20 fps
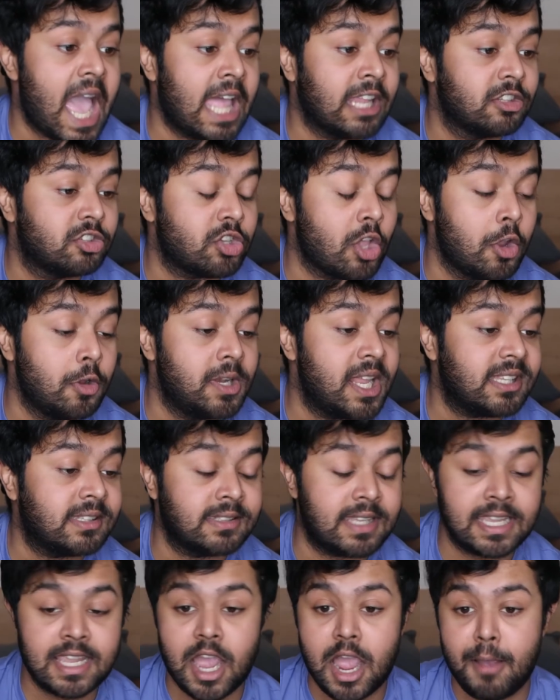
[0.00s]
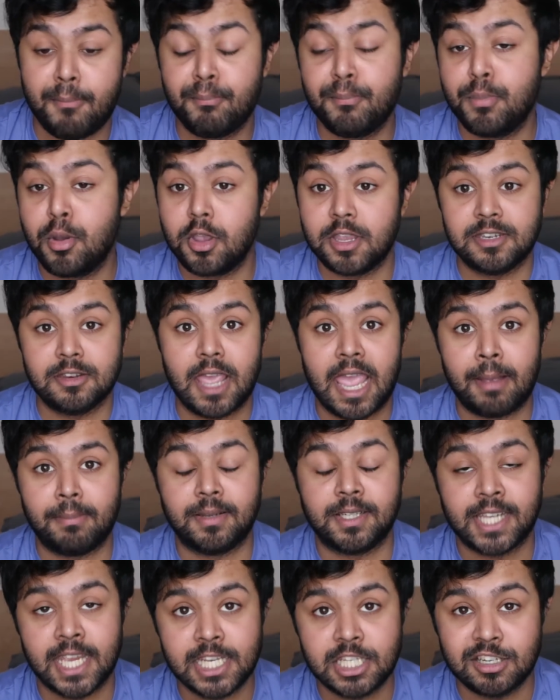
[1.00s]
And so let's say I put in an
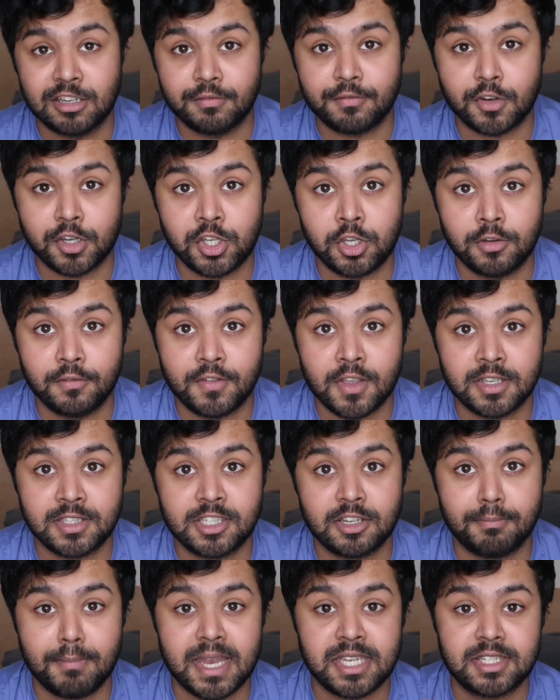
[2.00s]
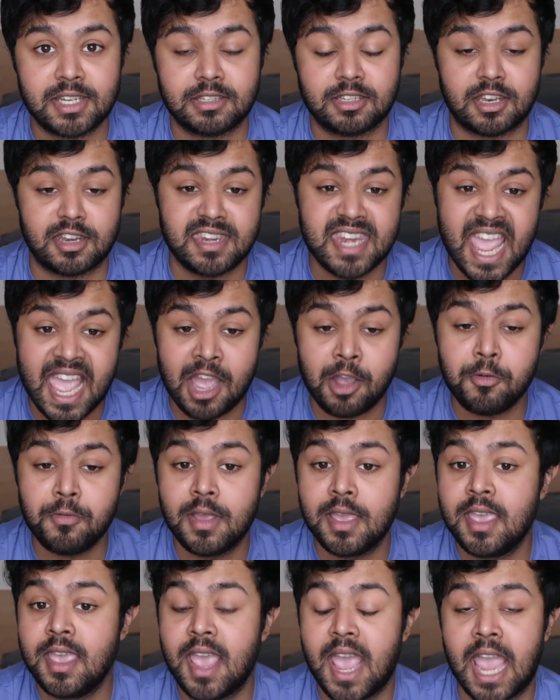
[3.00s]
application for the University of Manchester
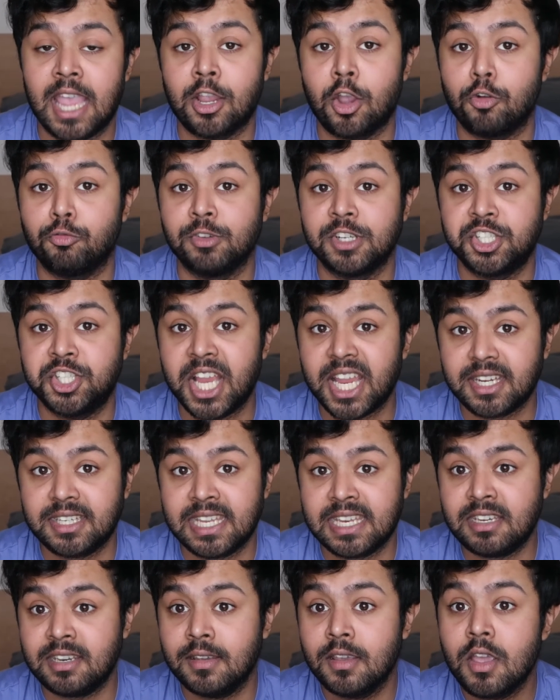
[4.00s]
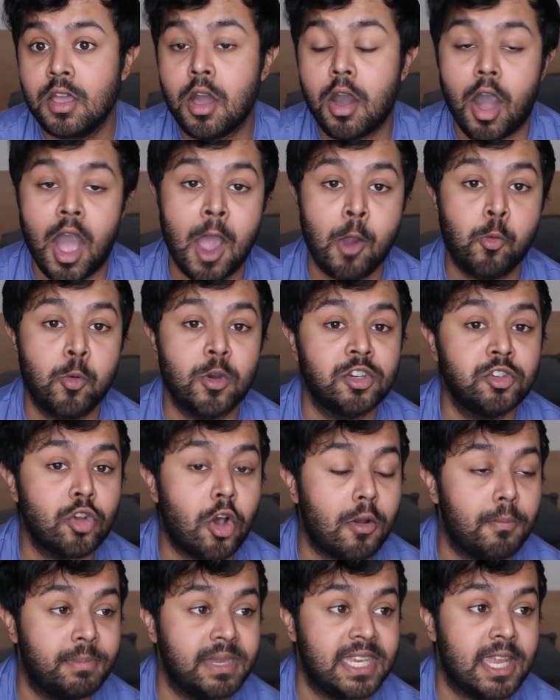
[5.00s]
now and got rejected, I would
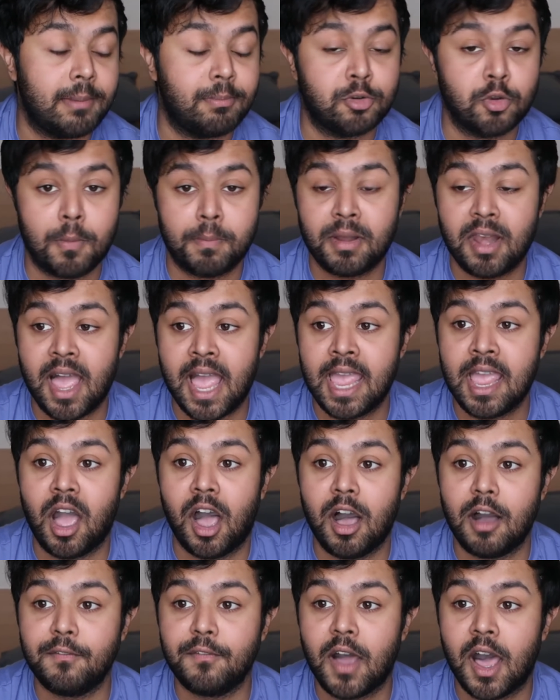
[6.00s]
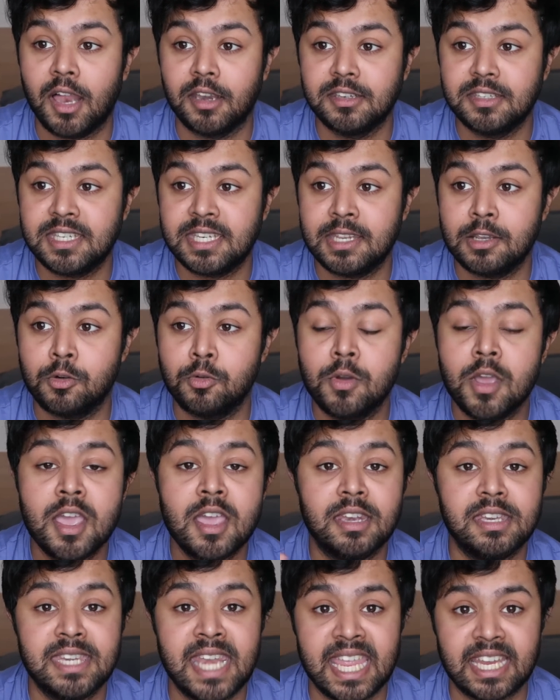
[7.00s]
not be able to apply until
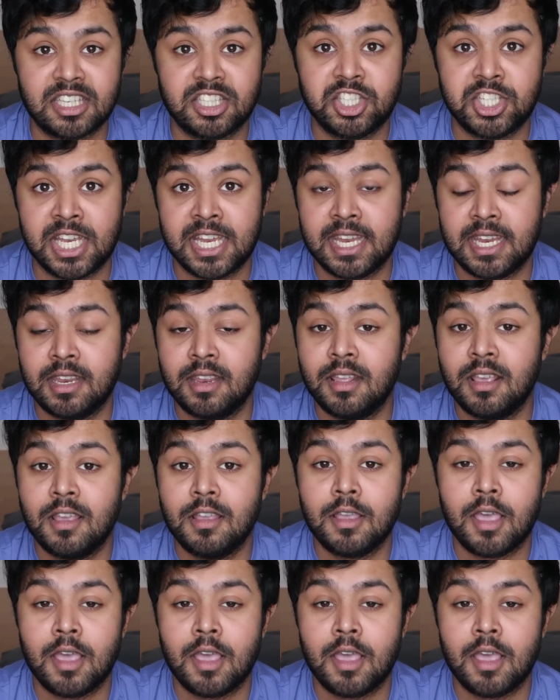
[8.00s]
next year,